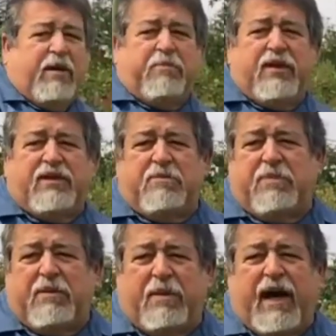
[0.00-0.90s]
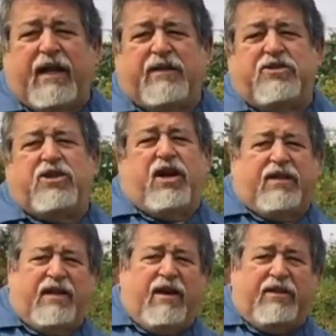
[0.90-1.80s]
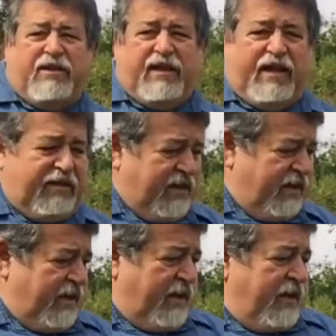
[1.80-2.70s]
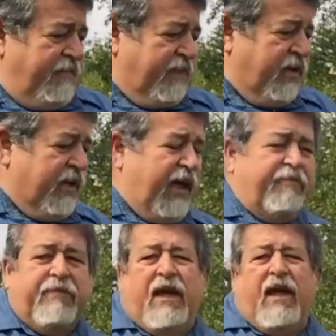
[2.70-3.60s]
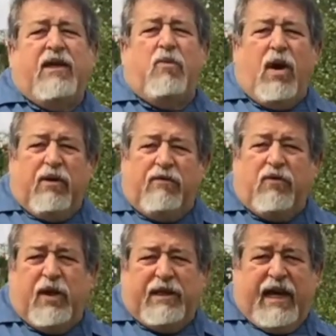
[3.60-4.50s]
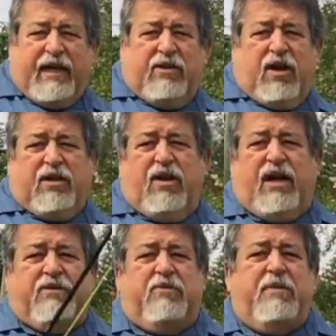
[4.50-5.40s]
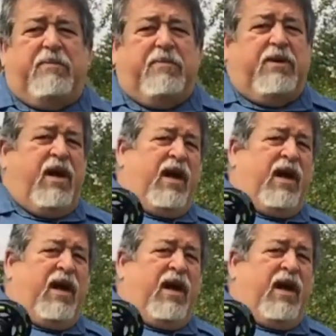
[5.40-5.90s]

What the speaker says: up with is a big pile of junk down at the end. Okay, you want to avoid that at all costs. Remember,